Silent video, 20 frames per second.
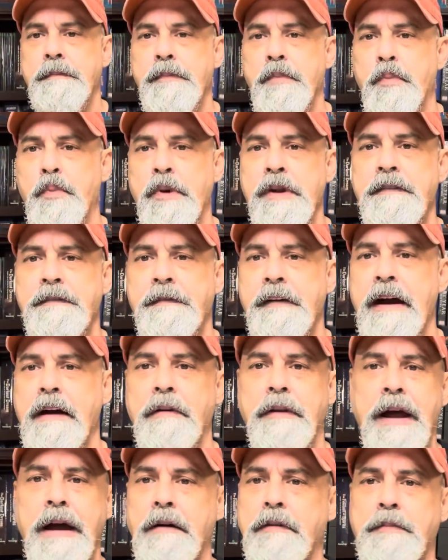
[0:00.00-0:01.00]

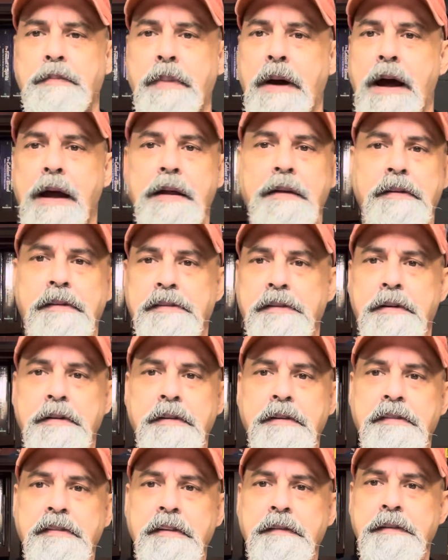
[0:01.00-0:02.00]
refound out by
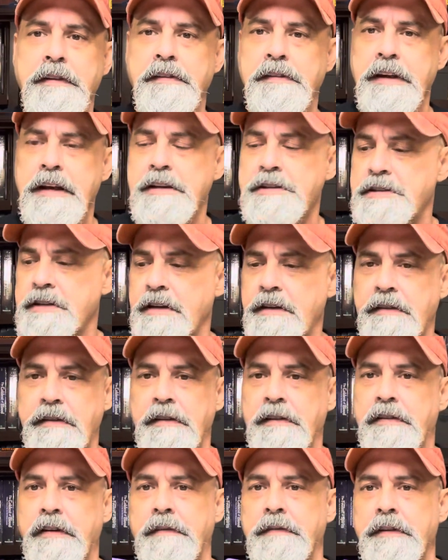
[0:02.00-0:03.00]
certain civilizations,
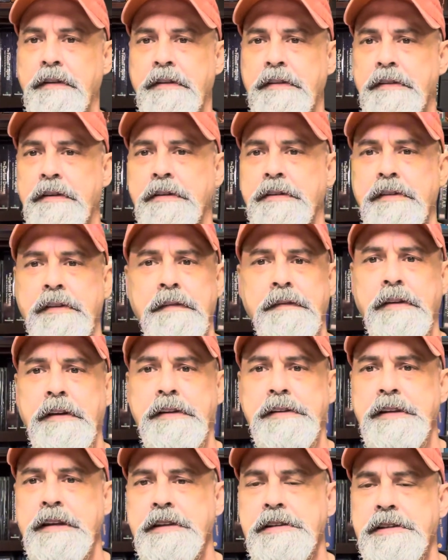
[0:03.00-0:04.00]
and certain
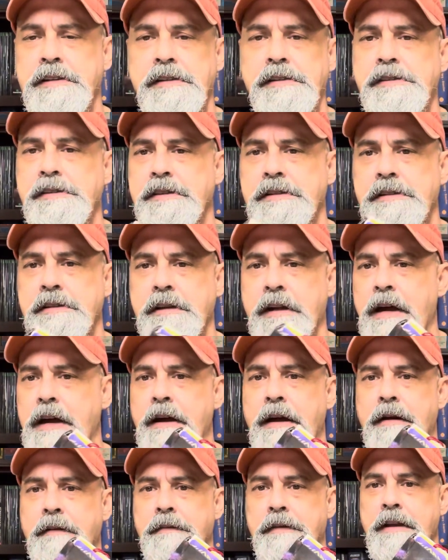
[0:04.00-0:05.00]
civilizations
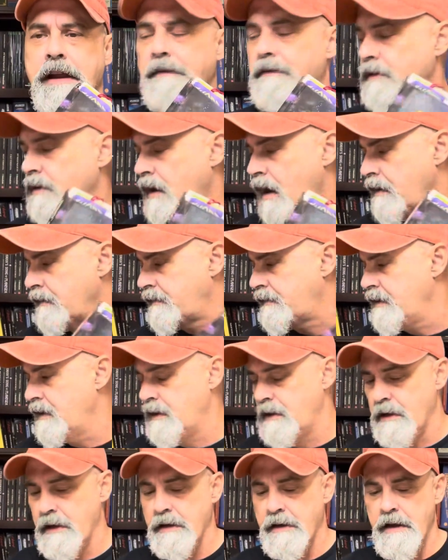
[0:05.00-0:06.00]
never lost
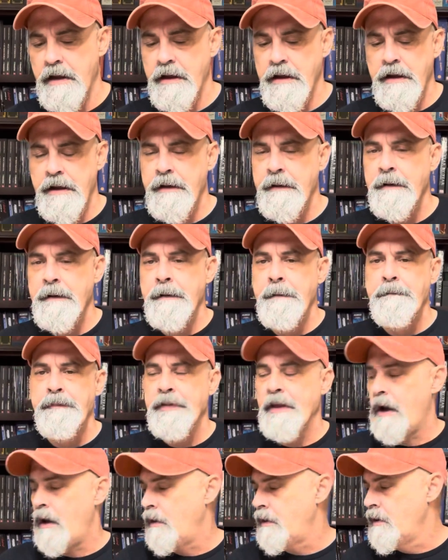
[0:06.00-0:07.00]
it, and
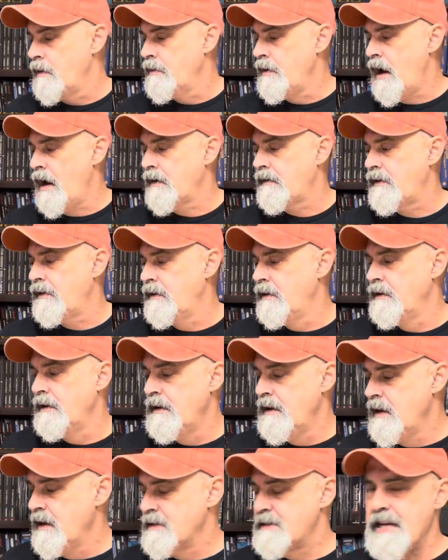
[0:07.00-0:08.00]
although not
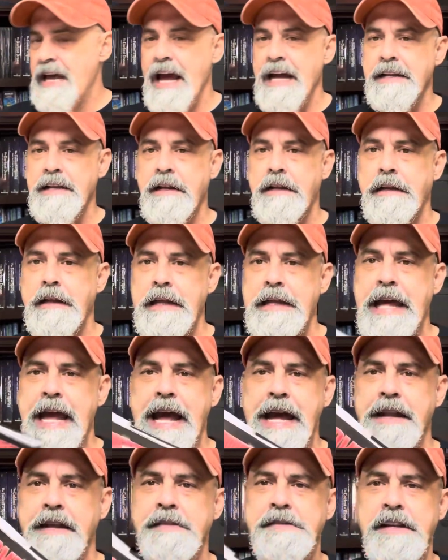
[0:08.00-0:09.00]
technically
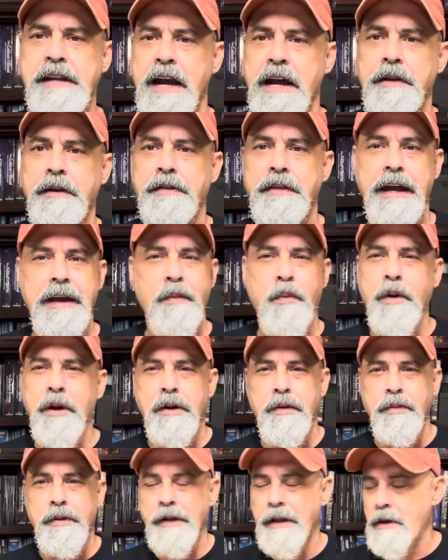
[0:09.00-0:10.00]
canon together, they
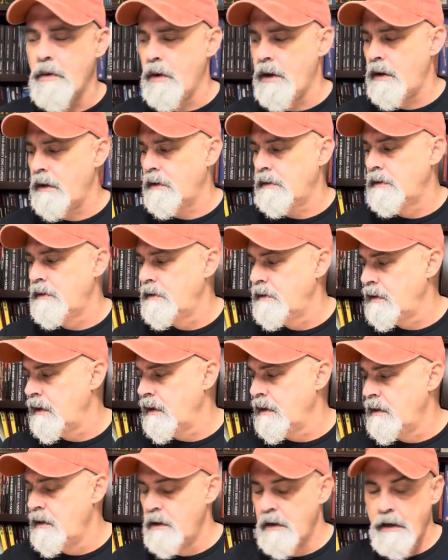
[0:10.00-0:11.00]
work really well
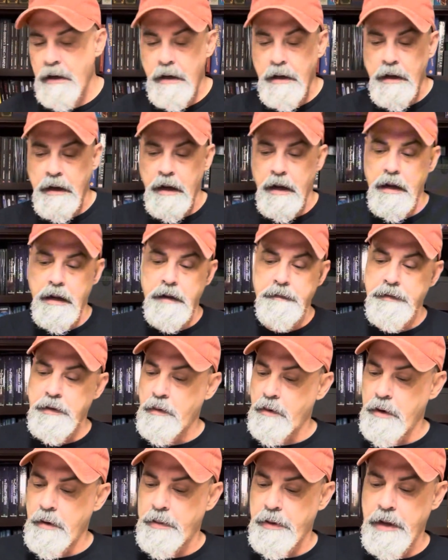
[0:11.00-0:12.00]
if you
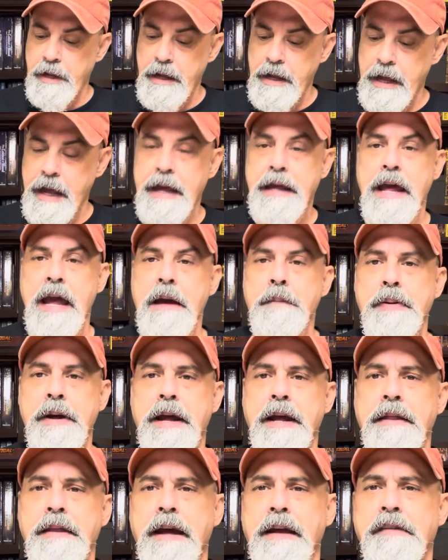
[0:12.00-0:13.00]
want to play a
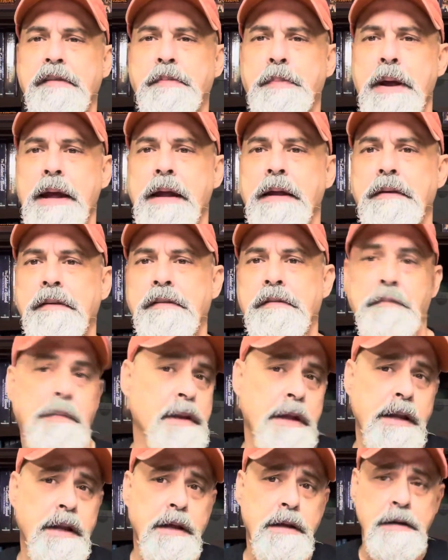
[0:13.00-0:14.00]
campaign that spans
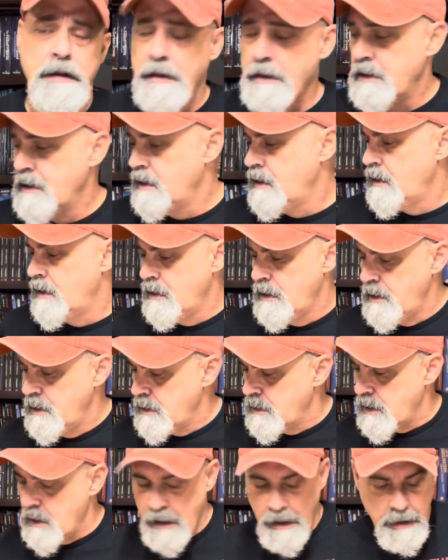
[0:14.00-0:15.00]
millennia.
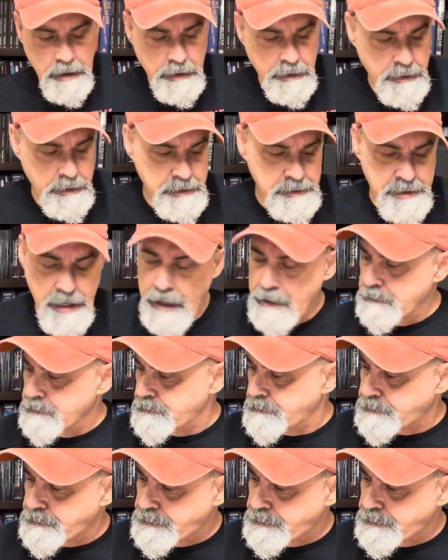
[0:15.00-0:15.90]
There's that.